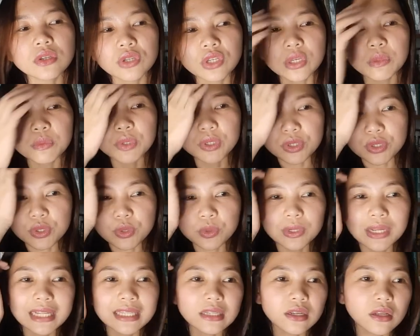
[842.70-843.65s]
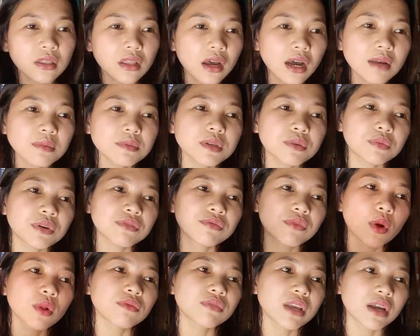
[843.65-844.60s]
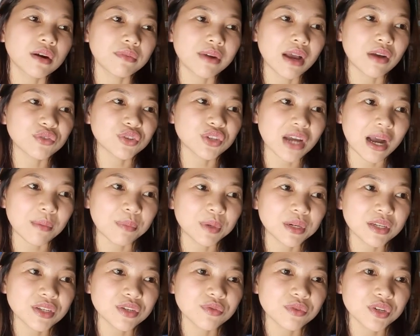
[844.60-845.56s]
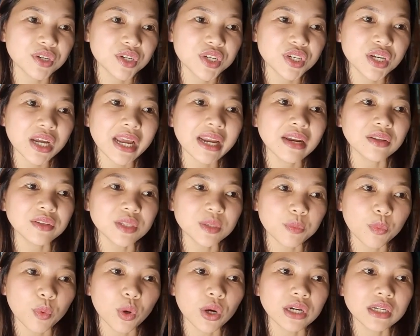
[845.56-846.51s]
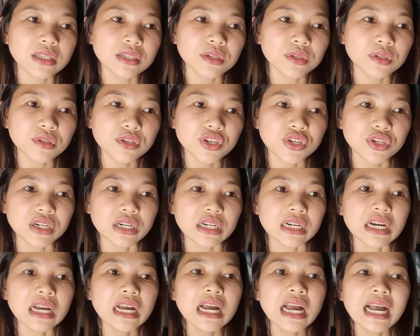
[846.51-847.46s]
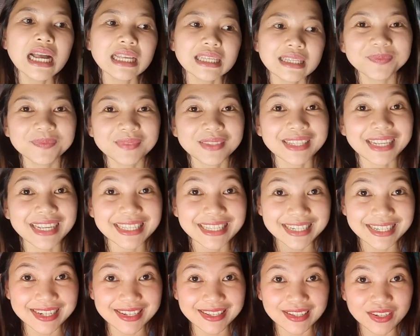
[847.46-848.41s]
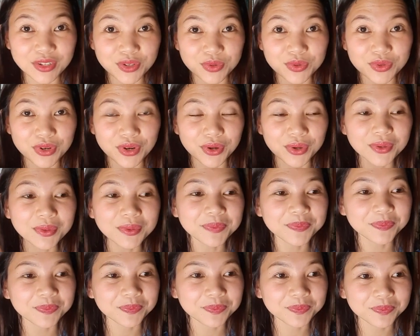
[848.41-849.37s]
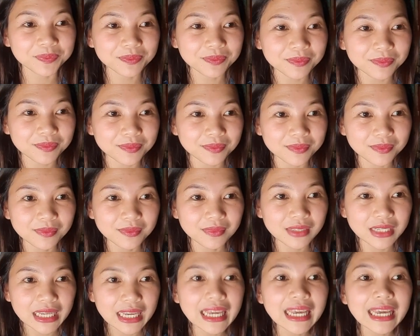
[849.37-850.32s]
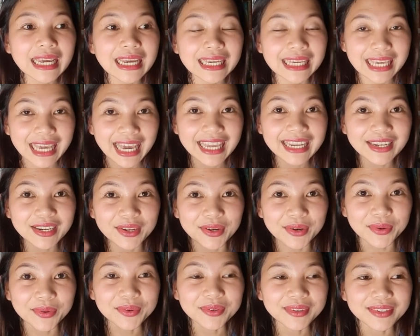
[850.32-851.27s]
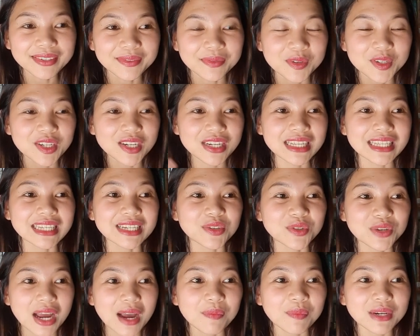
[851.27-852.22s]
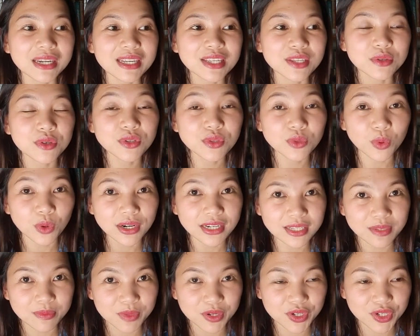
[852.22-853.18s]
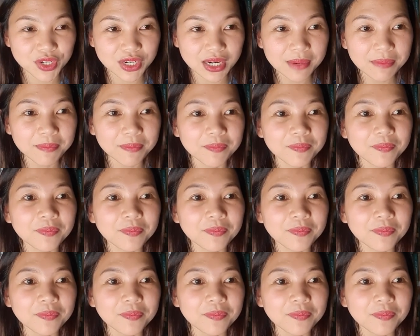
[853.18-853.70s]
numerous students' clubs revolving around Japanese tradition and sports culture, such as judo, kendo, which is a Japanese swordsmanship,